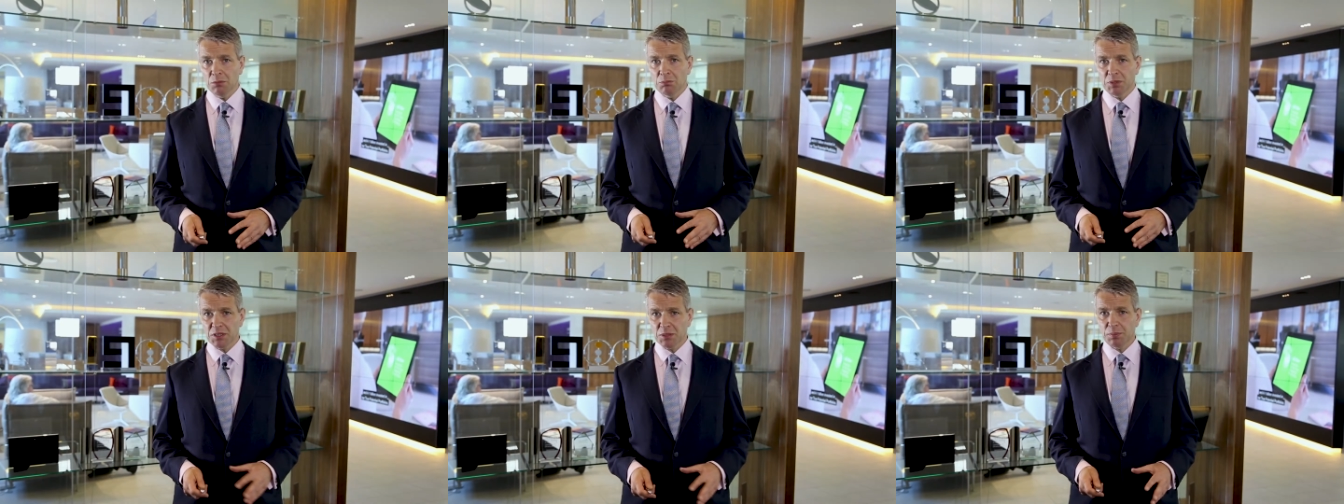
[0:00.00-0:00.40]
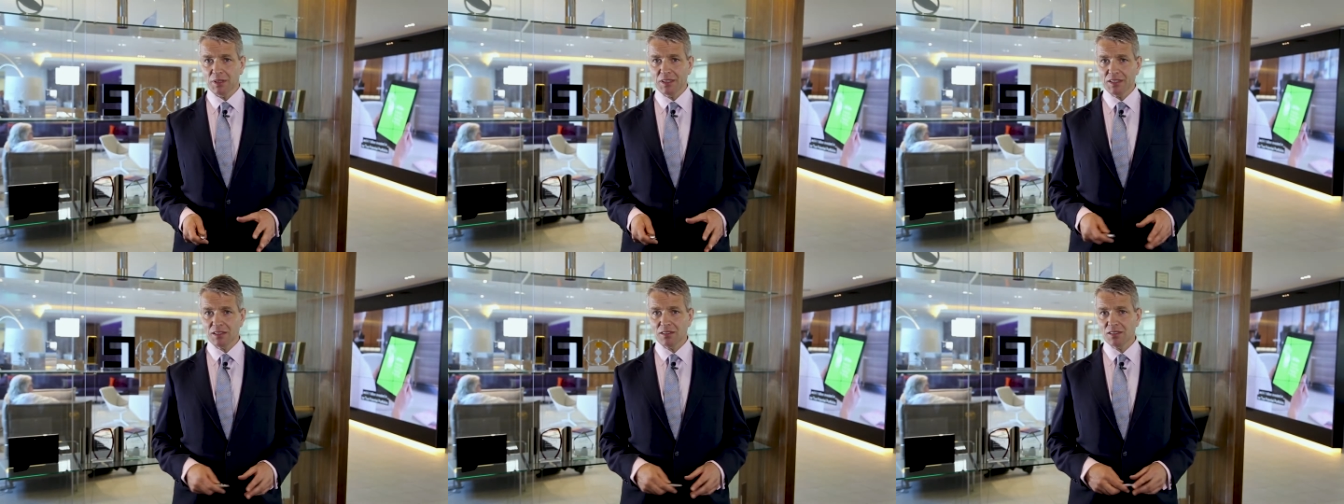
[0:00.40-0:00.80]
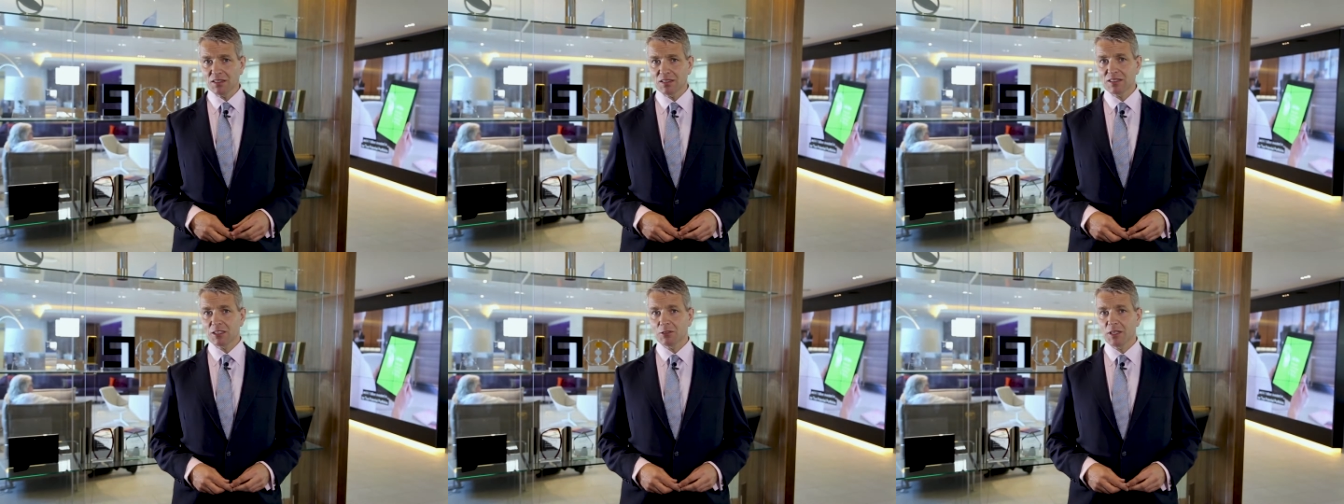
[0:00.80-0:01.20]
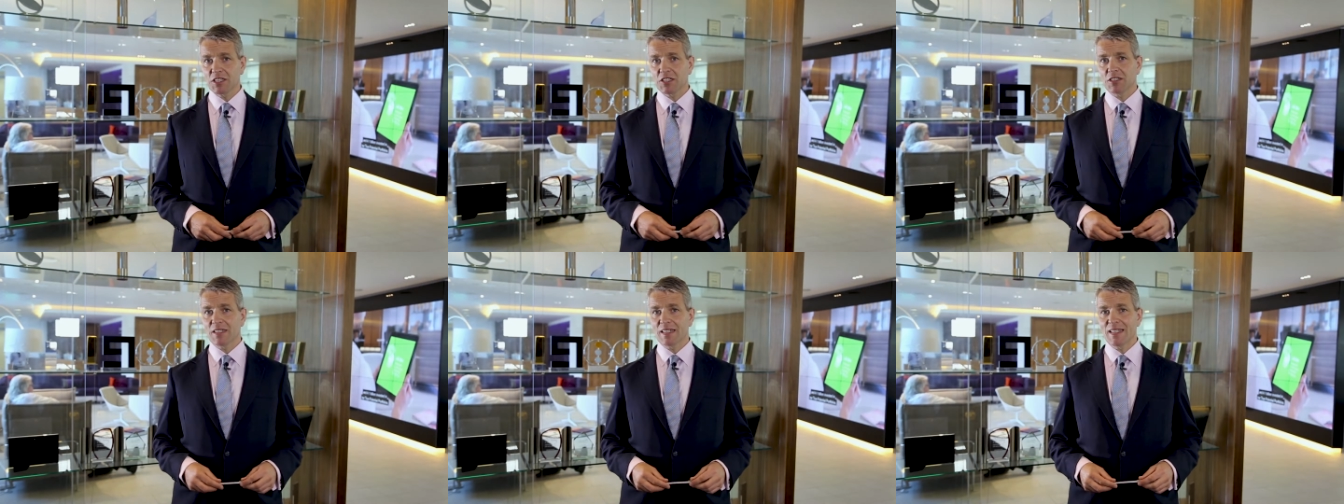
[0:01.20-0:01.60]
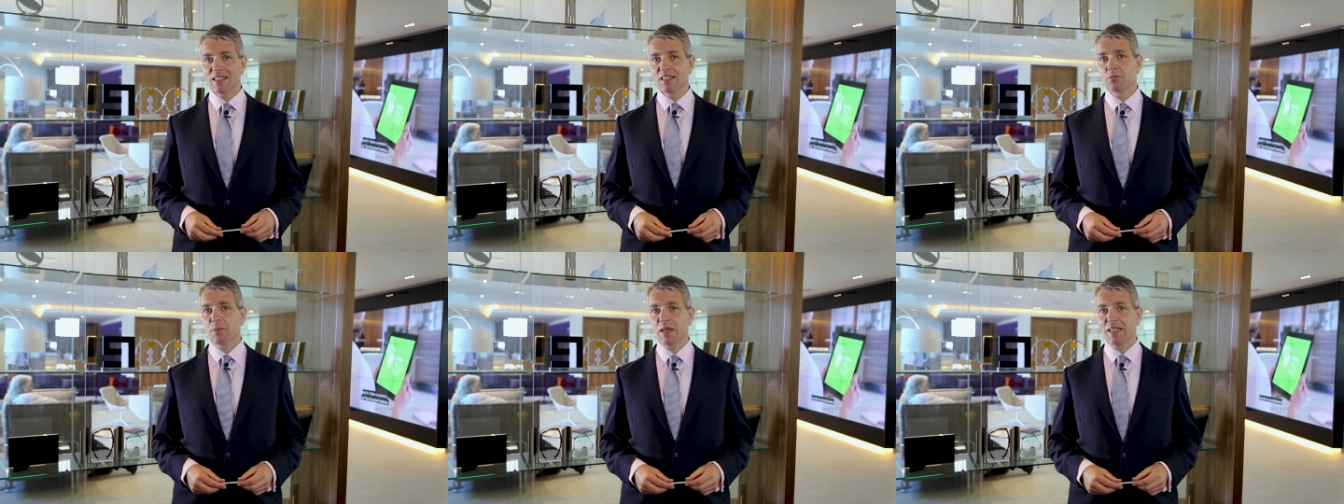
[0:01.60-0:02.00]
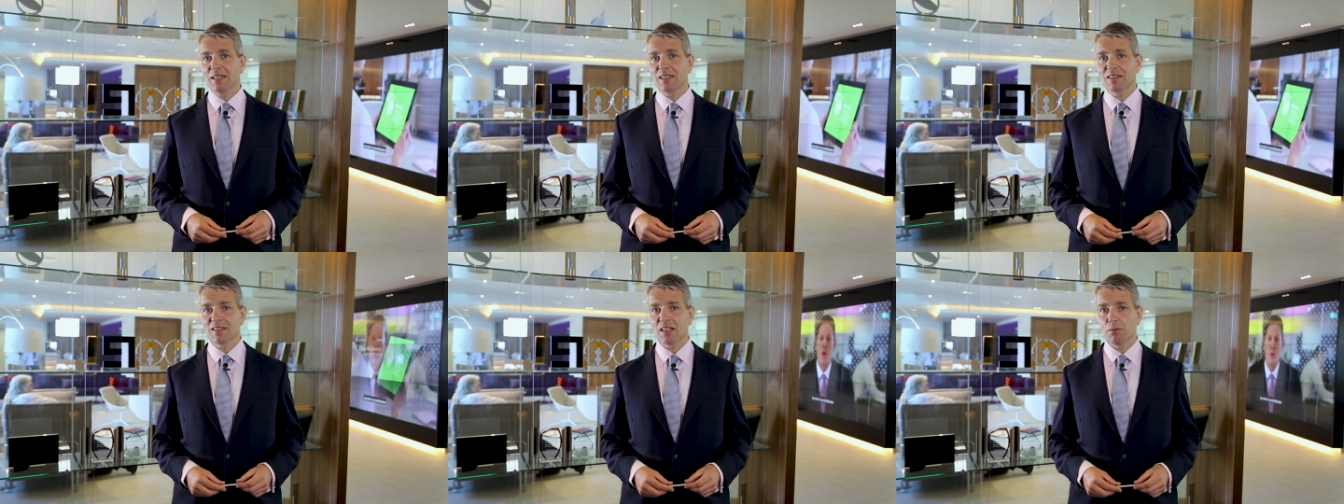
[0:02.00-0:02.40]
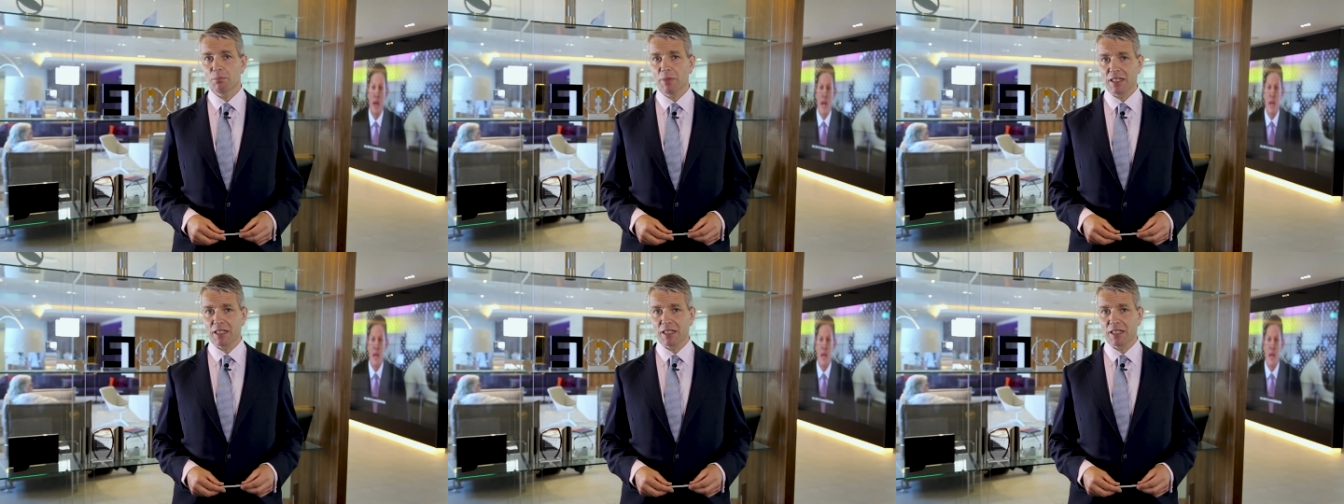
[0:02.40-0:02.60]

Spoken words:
But the political situation is making some